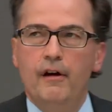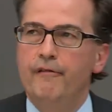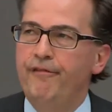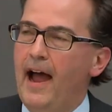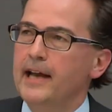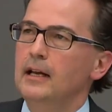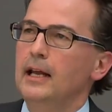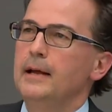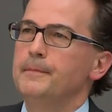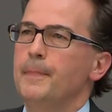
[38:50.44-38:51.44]

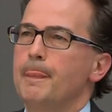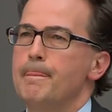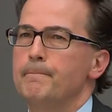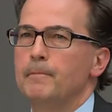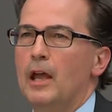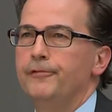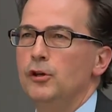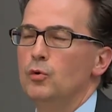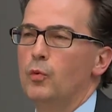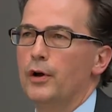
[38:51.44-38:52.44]
finally, a
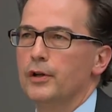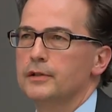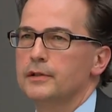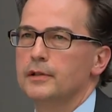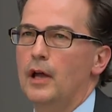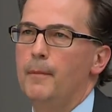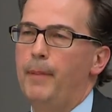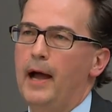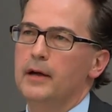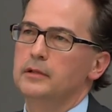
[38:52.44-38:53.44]
few words
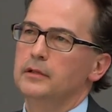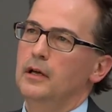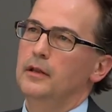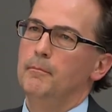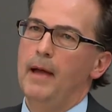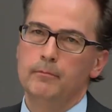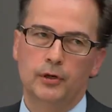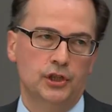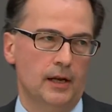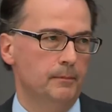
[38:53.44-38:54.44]
about the membership